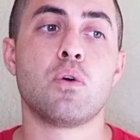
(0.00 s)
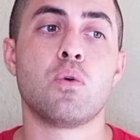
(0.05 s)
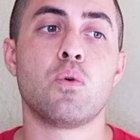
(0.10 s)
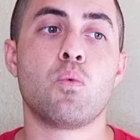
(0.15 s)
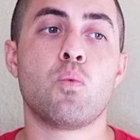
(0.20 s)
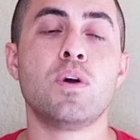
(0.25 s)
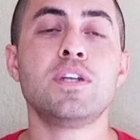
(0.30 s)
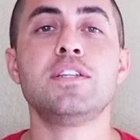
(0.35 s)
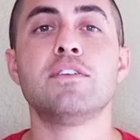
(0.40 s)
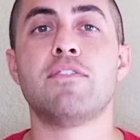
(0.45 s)

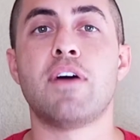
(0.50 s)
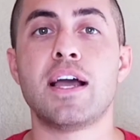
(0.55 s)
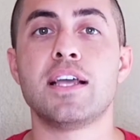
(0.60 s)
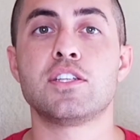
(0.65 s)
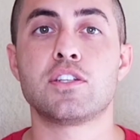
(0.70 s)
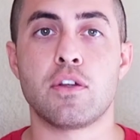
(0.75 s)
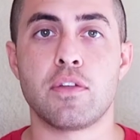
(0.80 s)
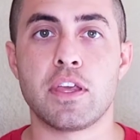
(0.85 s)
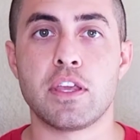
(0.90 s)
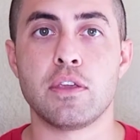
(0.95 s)
what
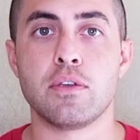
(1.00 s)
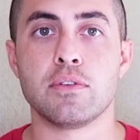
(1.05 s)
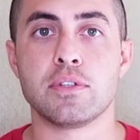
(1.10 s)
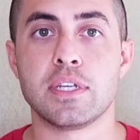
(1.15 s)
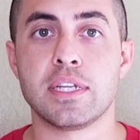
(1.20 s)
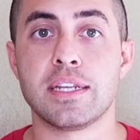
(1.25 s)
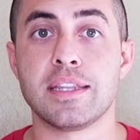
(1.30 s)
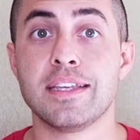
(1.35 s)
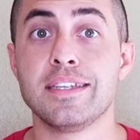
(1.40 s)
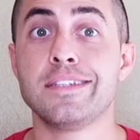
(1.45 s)
device are they
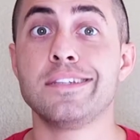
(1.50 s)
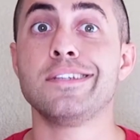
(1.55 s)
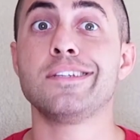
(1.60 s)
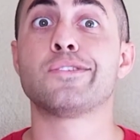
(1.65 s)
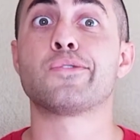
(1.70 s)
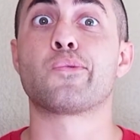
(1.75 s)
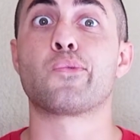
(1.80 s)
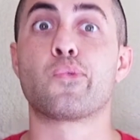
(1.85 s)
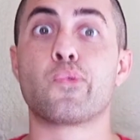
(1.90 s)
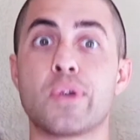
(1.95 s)
using? This
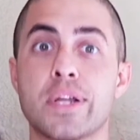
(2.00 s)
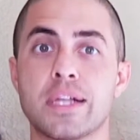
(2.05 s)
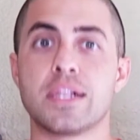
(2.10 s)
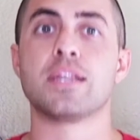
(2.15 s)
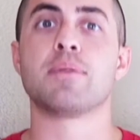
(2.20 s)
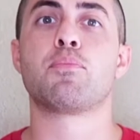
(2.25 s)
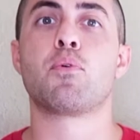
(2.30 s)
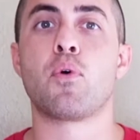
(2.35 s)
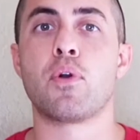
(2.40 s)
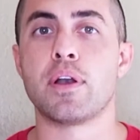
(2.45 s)
is
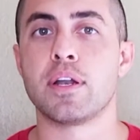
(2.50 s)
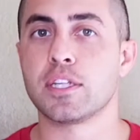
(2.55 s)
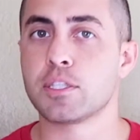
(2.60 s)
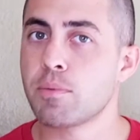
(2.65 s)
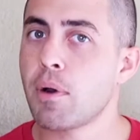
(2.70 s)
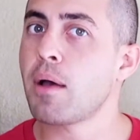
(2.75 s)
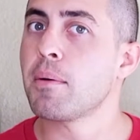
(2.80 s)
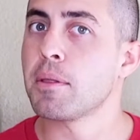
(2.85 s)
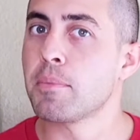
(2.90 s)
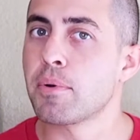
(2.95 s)
really important.
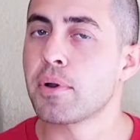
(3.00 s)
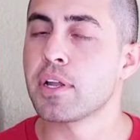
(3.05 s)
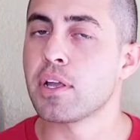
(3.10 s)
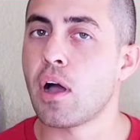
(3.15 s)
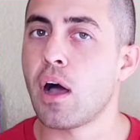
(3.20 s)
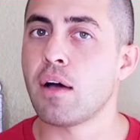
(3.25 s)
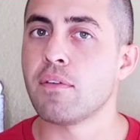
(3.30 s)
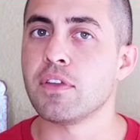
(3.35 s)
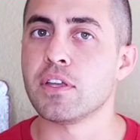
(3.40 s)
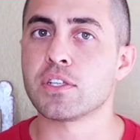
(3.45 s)
It's probably pretty
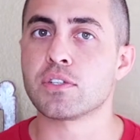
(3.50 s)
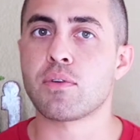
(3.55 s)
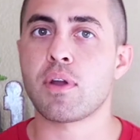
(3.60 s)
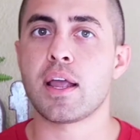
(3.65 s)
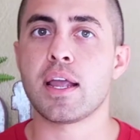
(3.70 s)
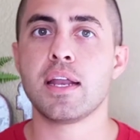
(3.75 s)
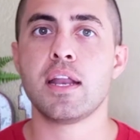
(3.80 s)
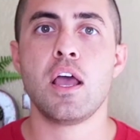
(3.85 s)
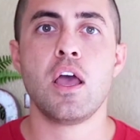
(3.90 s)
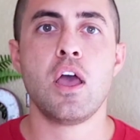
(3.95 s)
obvious,
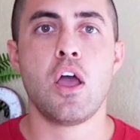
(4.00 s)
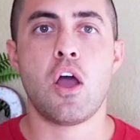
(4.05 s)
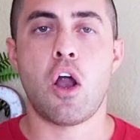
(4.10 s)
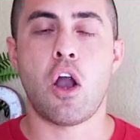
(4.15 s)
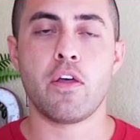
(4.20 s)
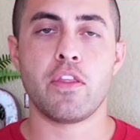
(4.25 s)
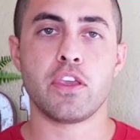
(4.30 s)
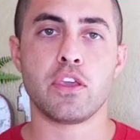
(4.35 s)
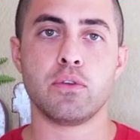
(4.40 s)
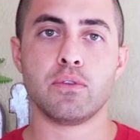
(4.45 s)
right?
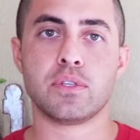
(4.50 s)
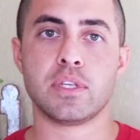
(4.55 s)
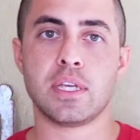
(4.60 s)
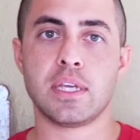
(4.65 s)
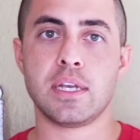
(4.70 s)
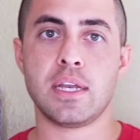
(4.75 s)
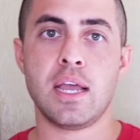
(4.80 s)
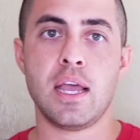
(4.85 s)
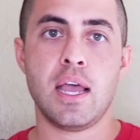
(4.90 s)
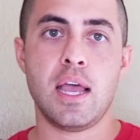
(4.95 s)
Are they
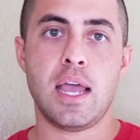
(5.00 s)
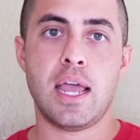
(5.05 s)
using